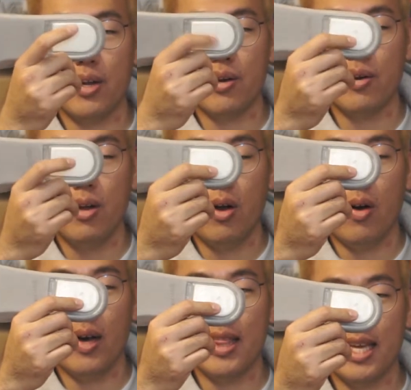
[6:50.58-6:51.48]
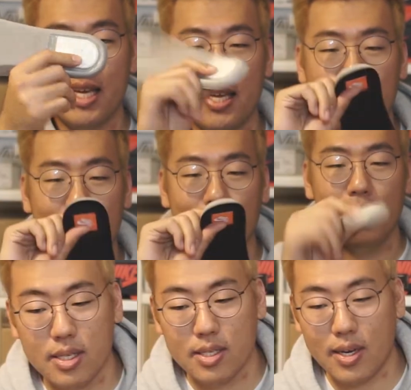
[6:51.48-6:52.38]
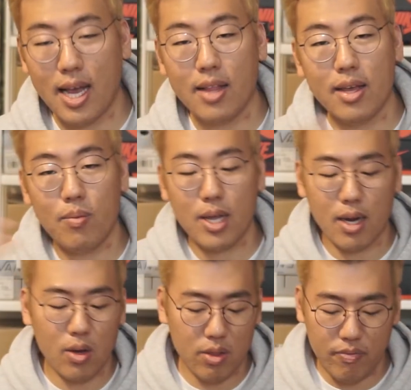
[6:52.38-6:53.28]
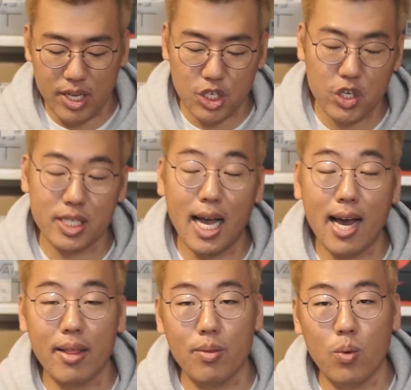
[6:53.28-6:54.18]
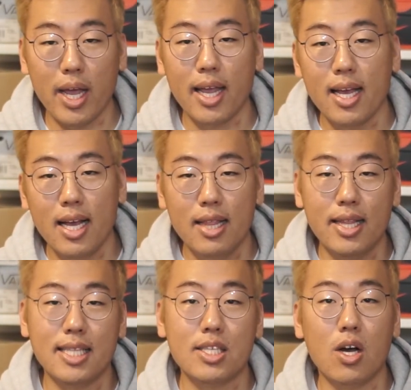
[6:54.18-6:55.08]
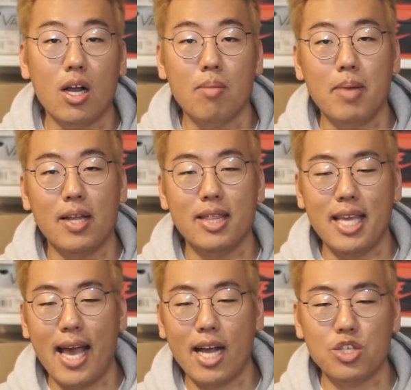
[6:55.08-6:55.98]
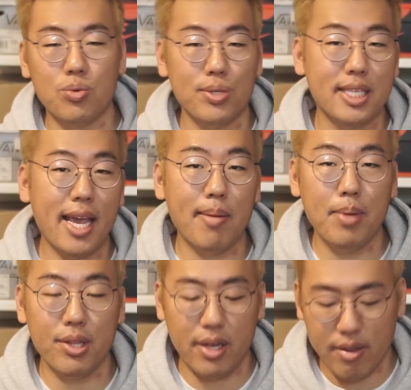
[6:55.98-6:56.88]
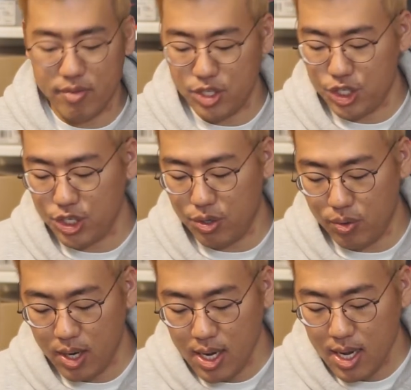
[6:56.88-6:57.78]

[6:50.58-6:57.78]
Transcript: here on the heel. So now that we got all the features out of the way, let's talk about the actual skatability of the shoe.